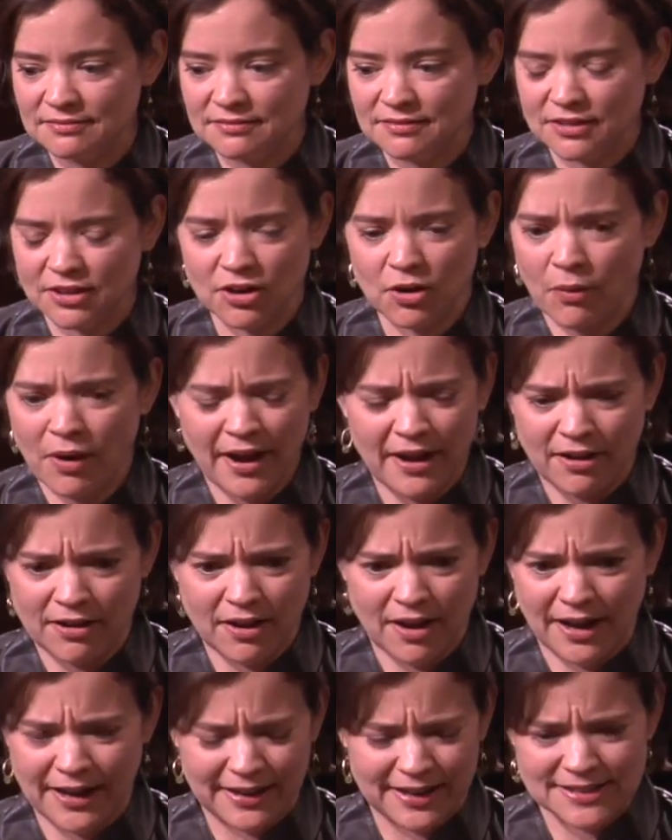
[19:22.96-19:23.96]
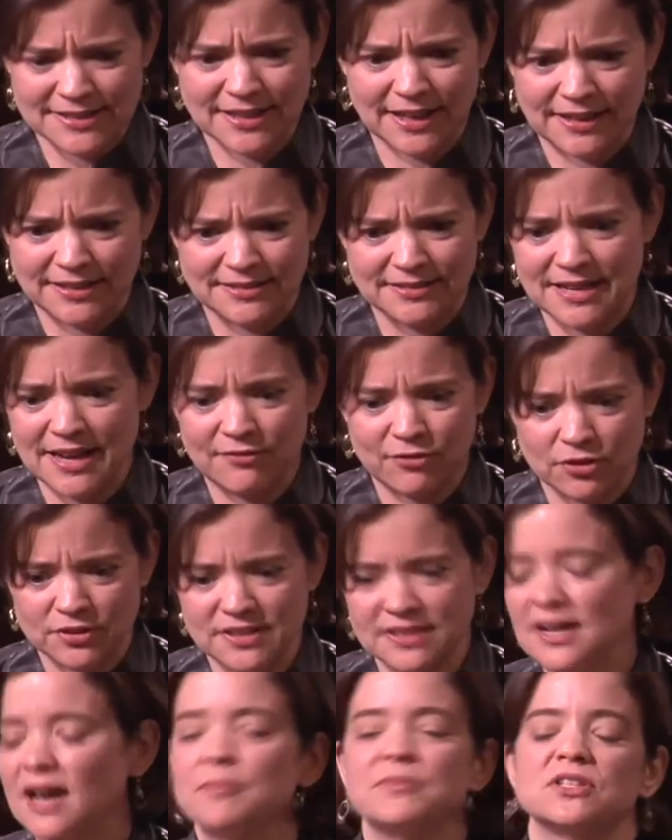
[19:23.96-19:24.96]
you know, I, I guess I never
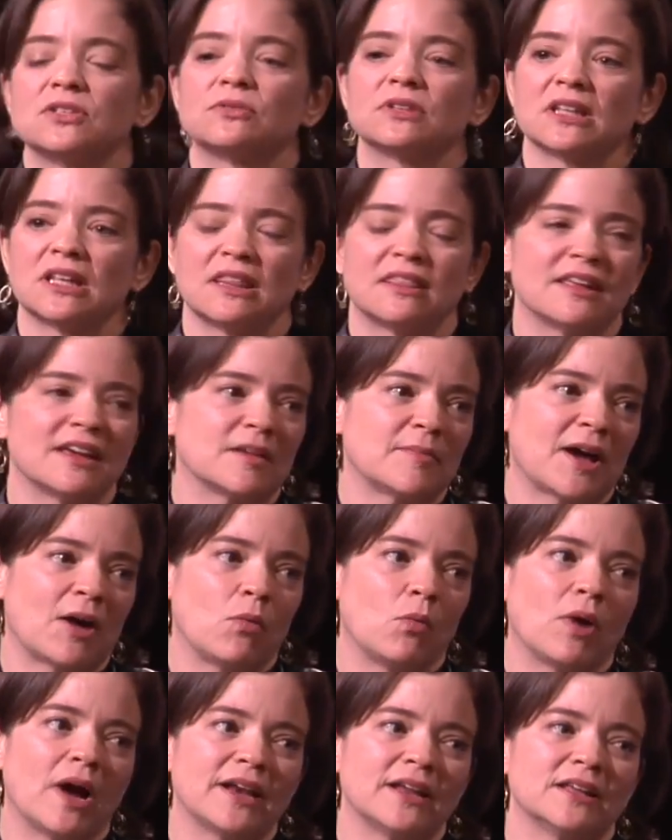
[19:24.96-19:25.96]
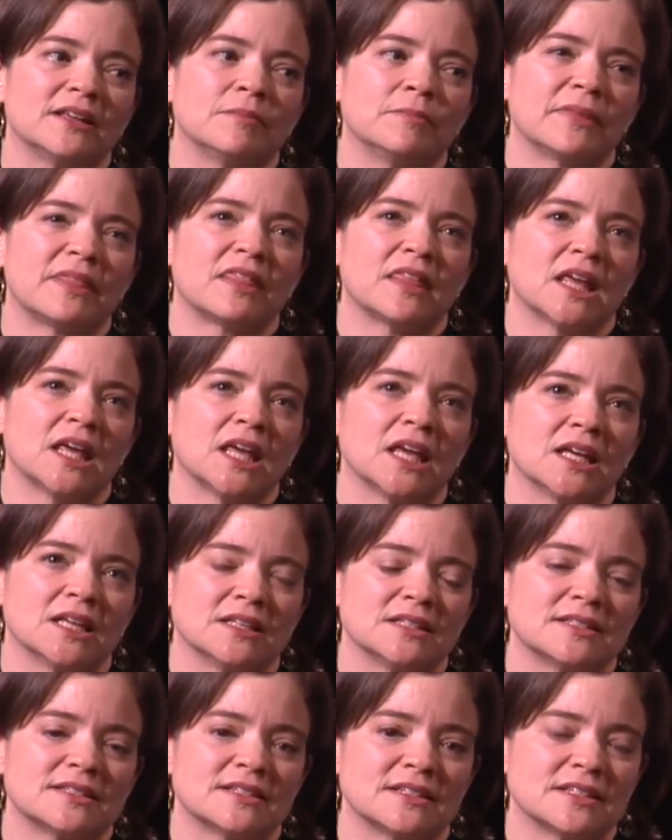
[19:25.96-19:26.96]
stopped to really think about what empathy
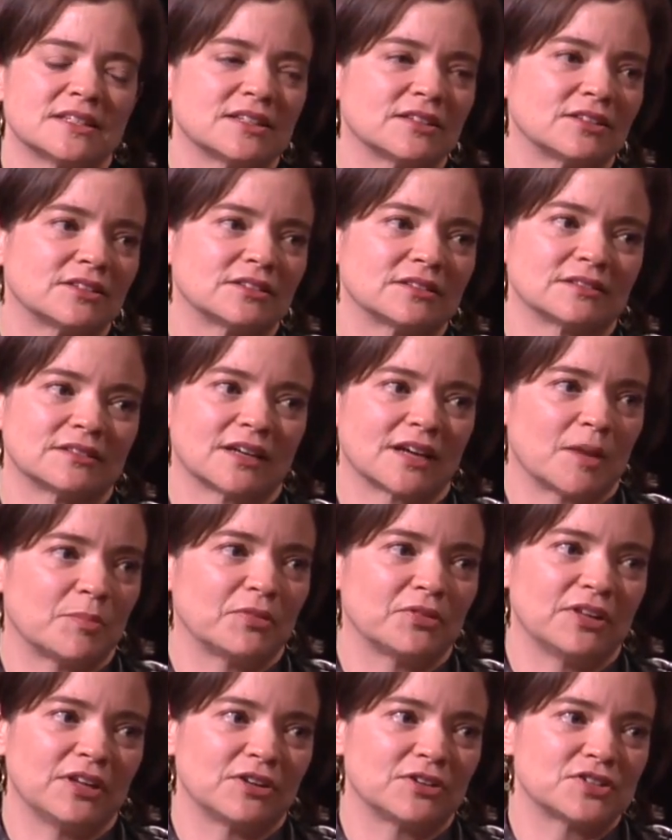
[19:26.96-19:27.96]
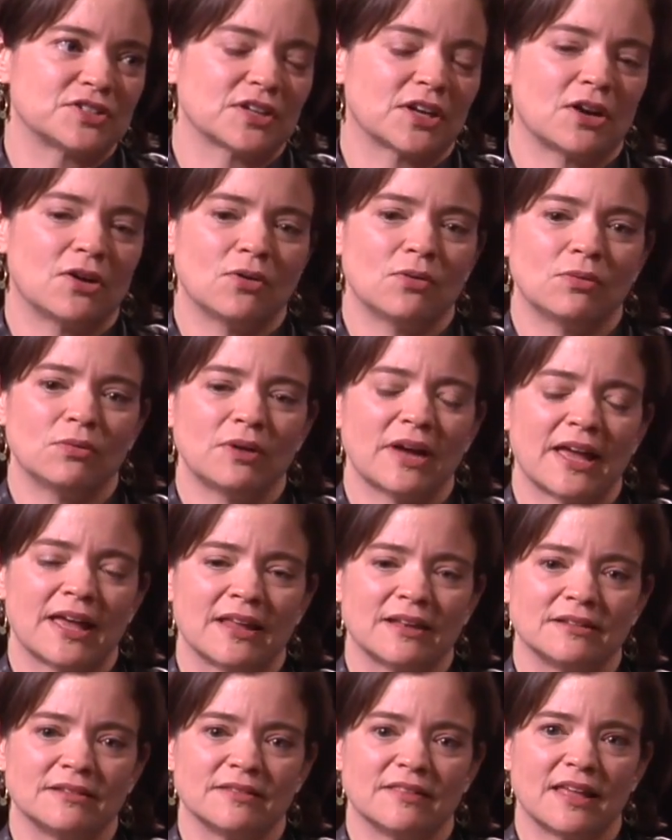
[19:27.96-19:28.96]
is until mm -hmm. a mm-hmm. couple years ago.
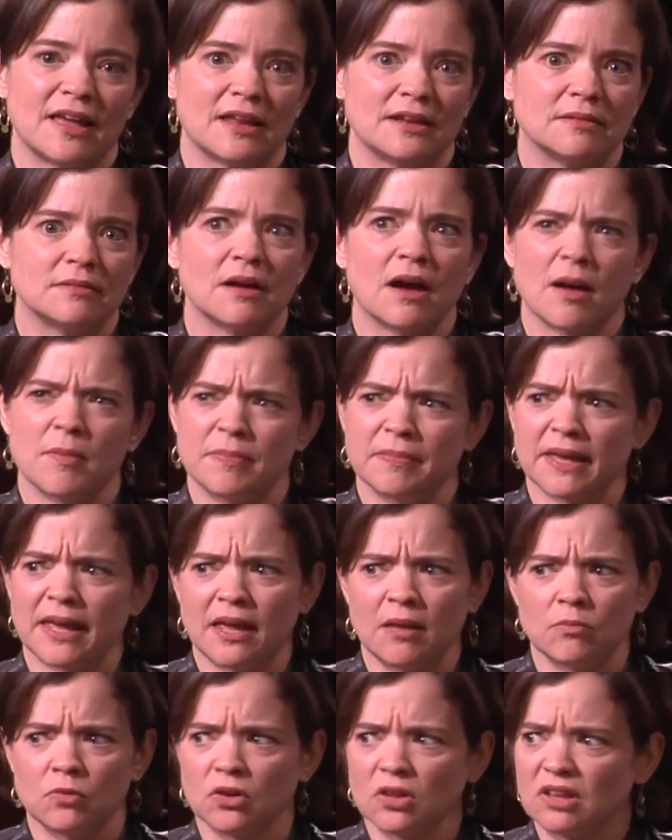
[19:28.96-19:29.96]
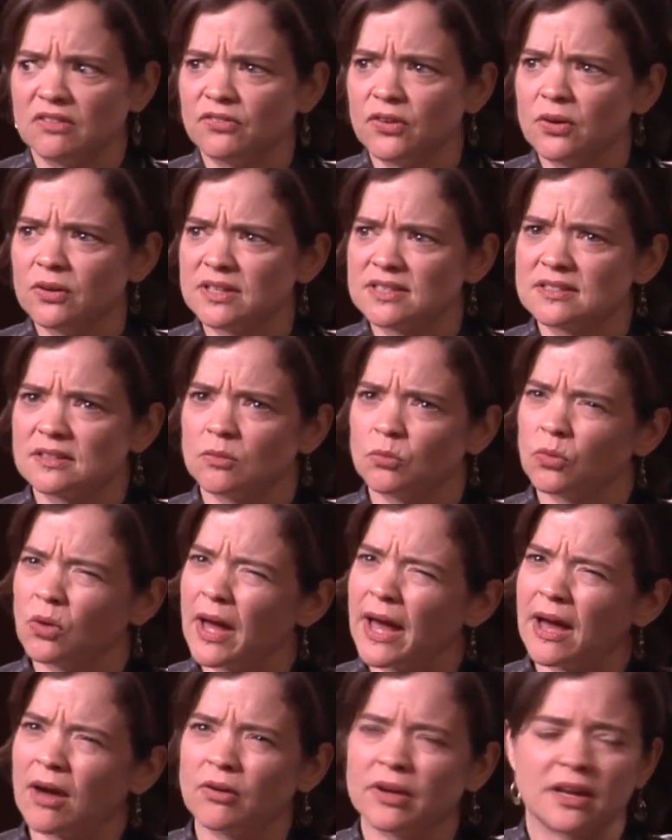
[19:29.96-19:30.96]
And then I became really focused on, well,
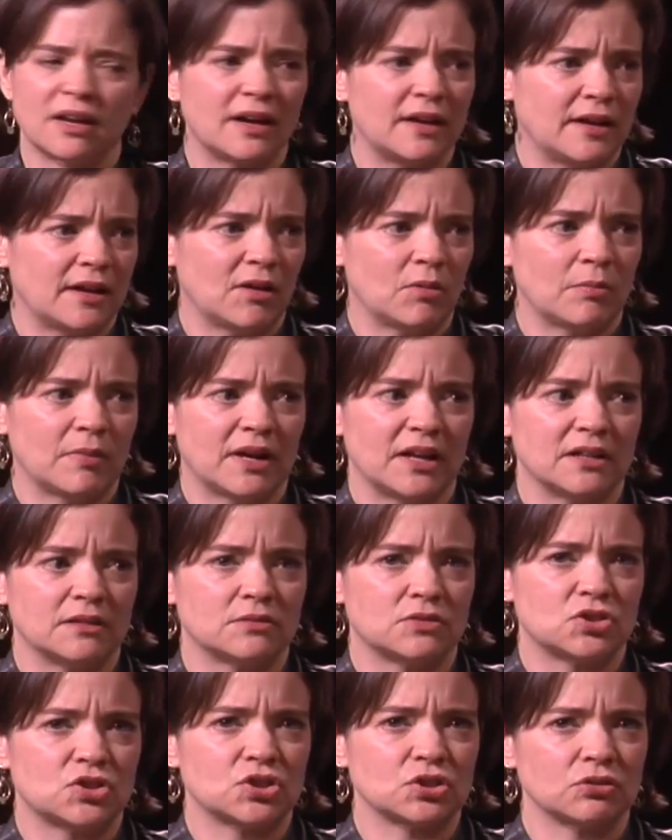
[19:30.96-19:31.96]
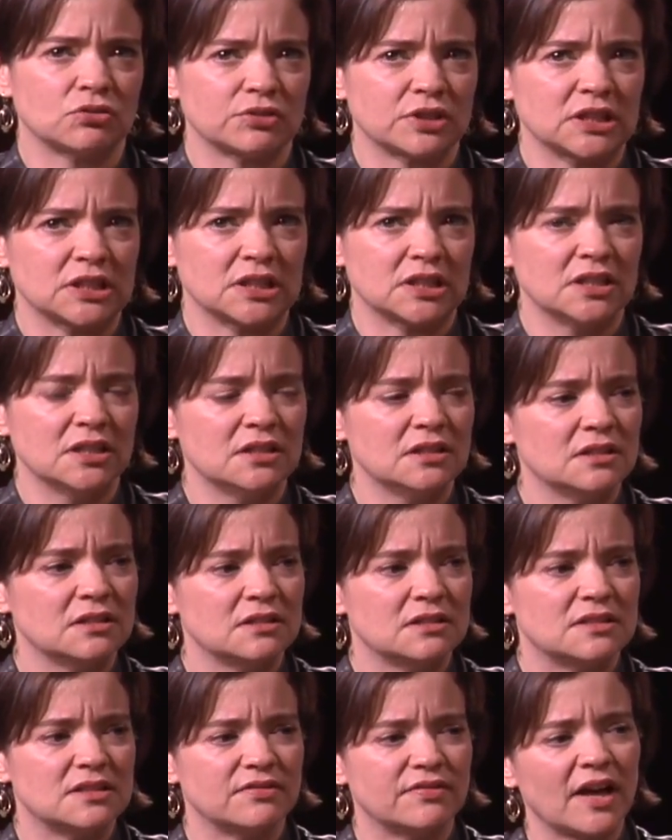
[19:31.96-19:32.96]
how can I help my children
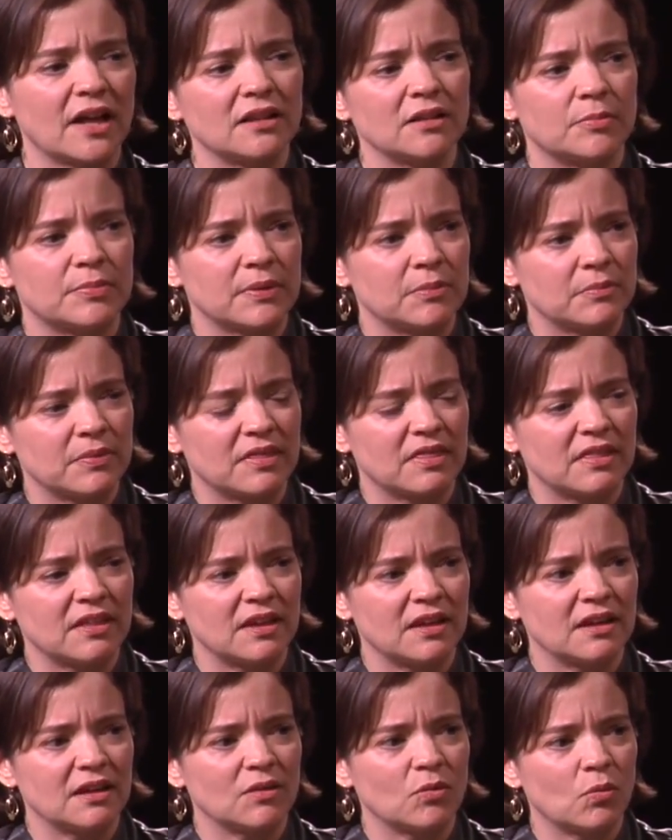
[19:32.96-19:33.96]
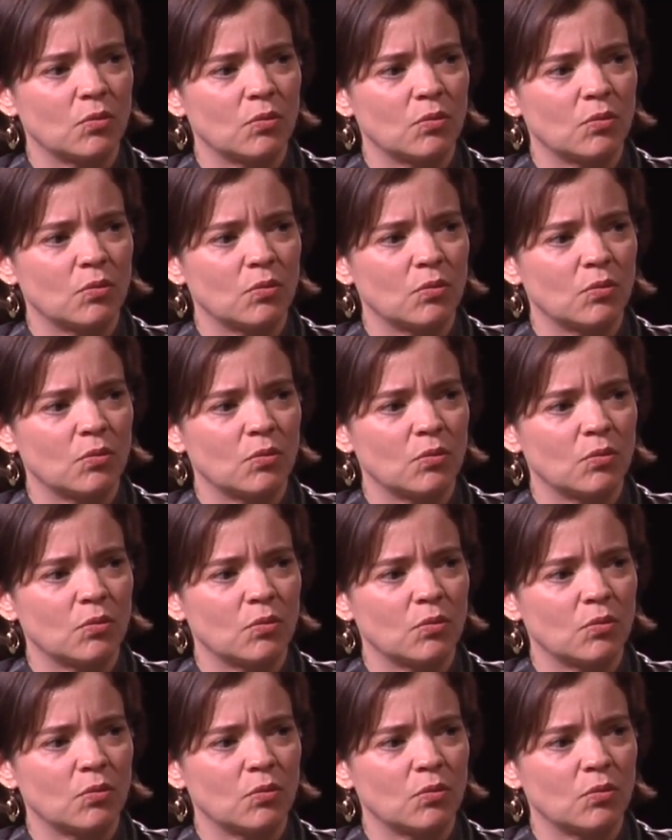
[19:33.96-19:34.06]
right. develop empathy?